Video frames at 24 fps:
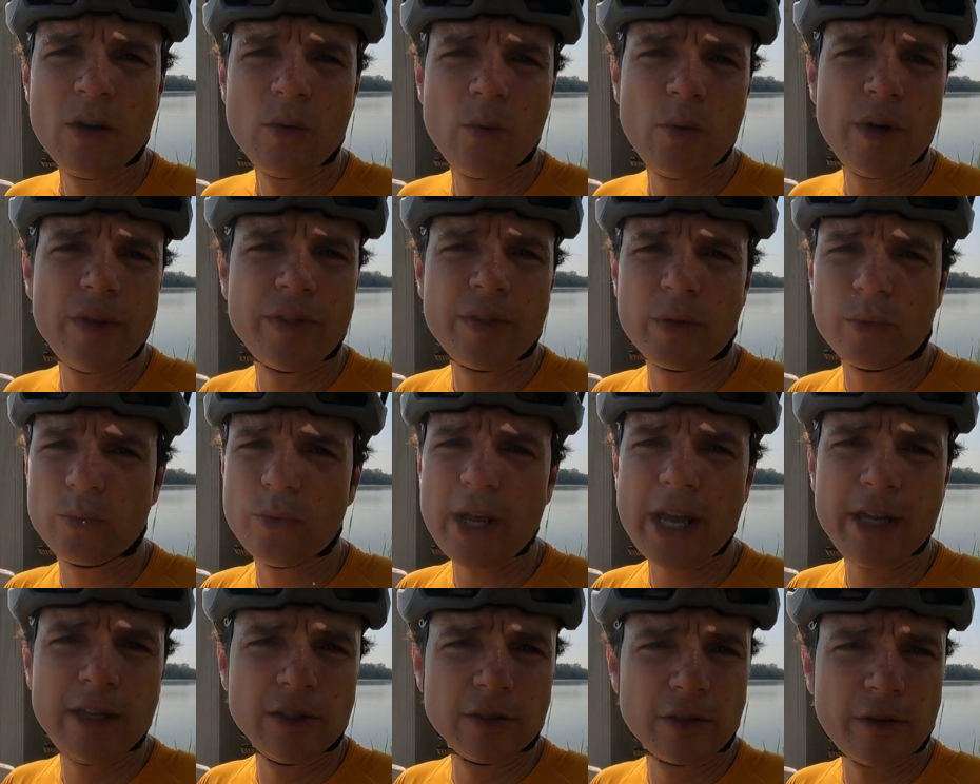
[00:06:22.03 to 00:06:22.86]
with a
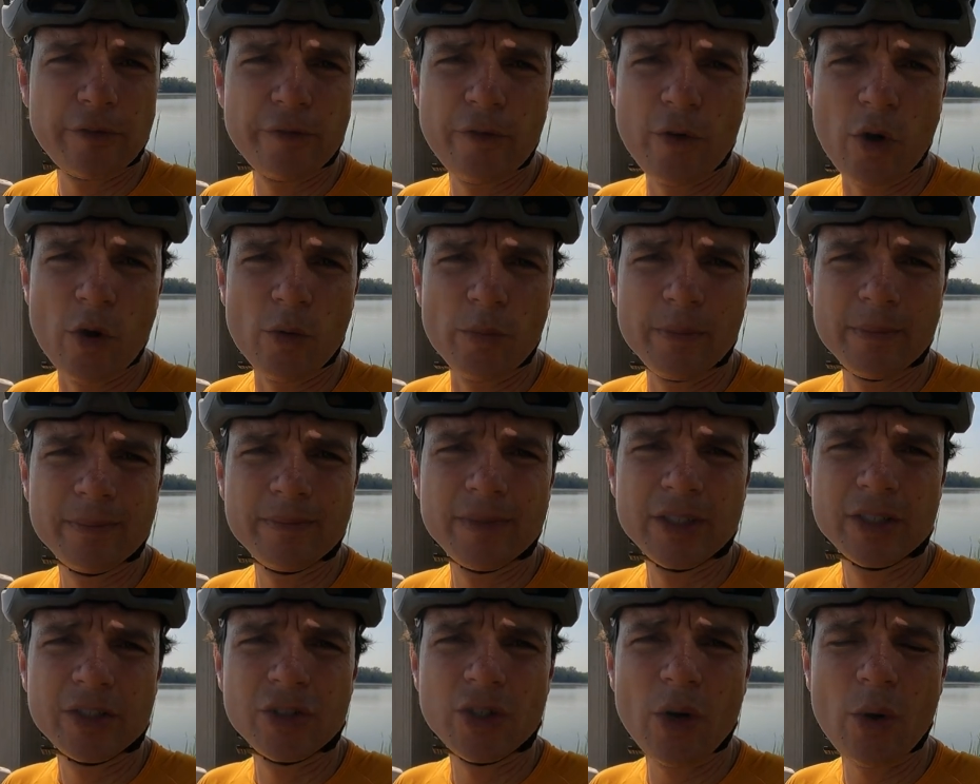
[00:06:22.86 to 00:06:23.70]
regular foam.
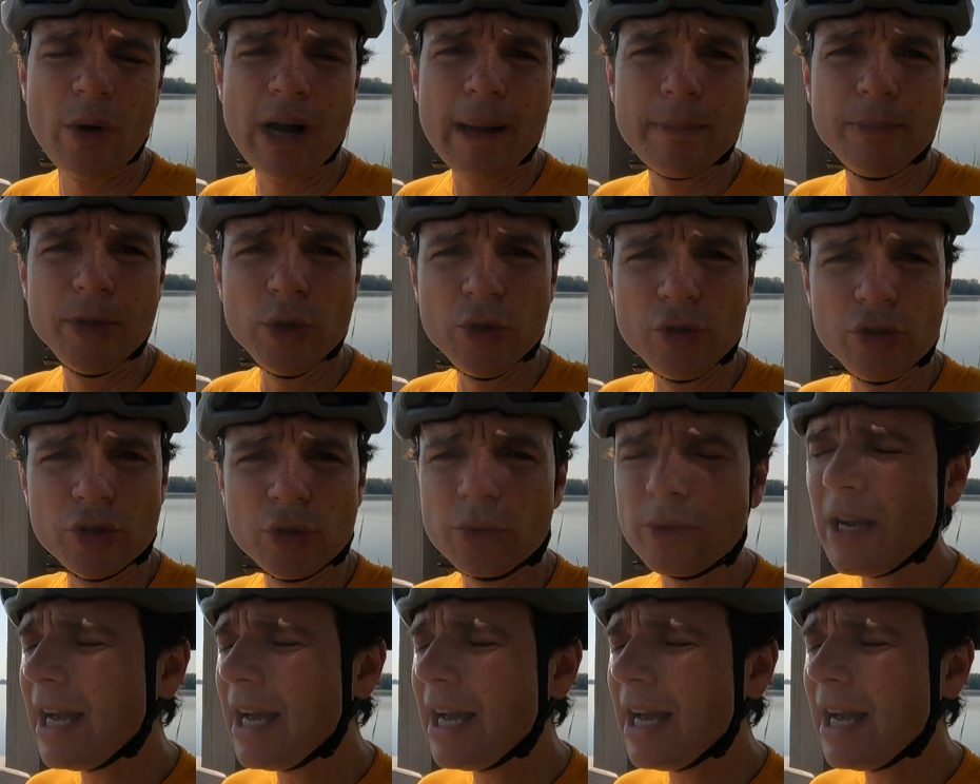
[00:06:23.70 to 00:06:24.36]
So I'm used to